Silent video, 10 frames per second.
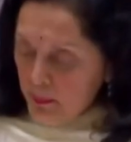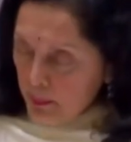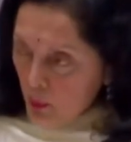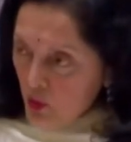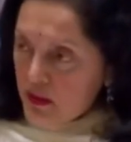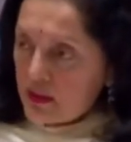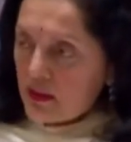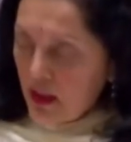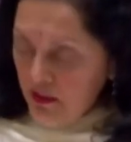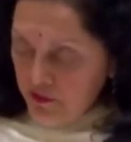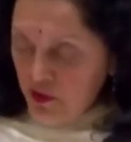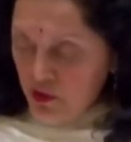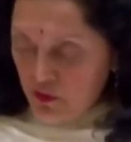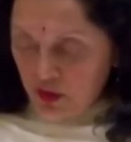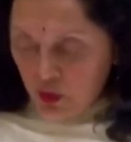supports the
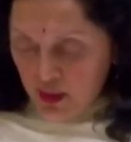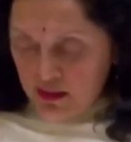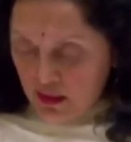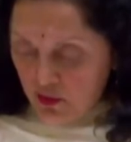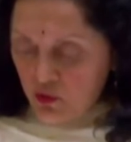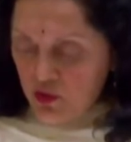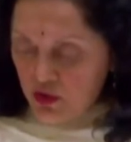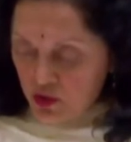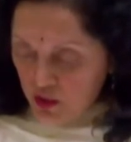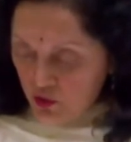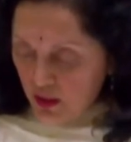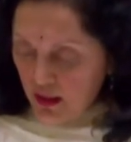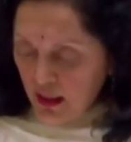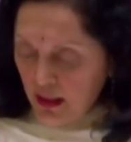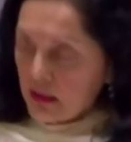efforts of the UN Secretary General
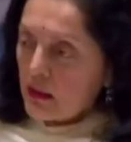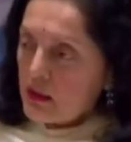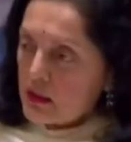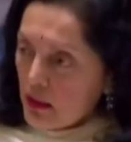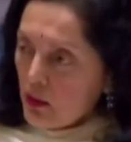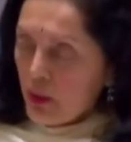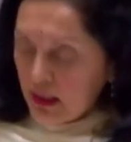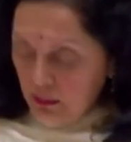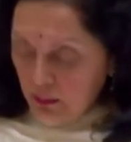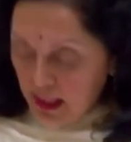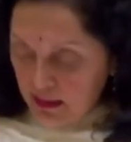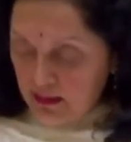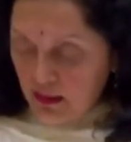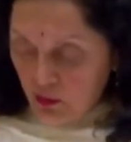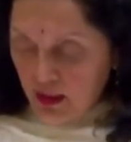in continuing the Black
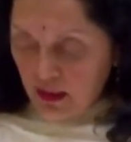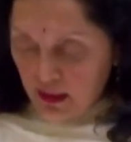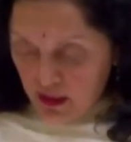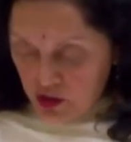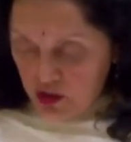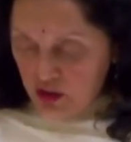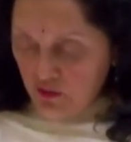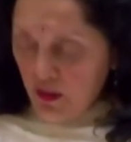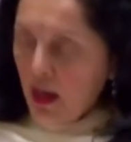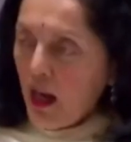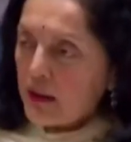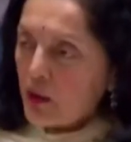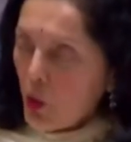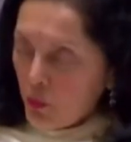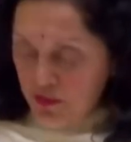Sea Grain Initiative and
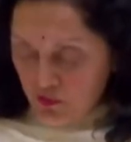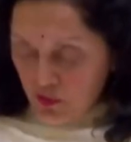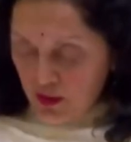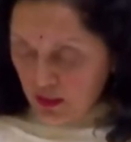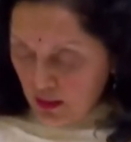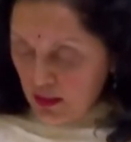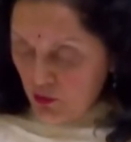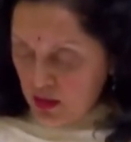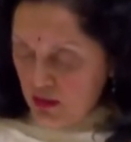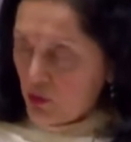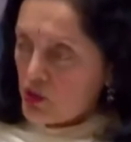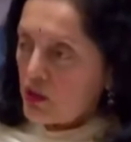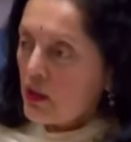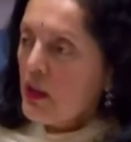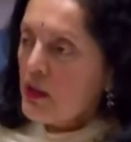hopes for an early
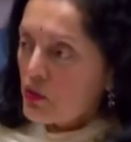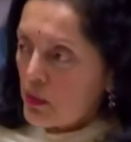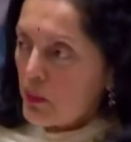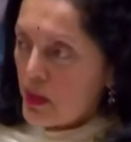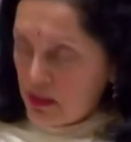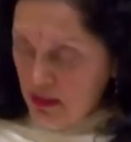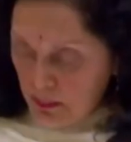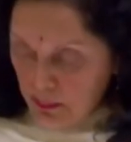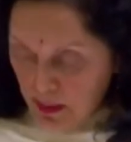resolution to the present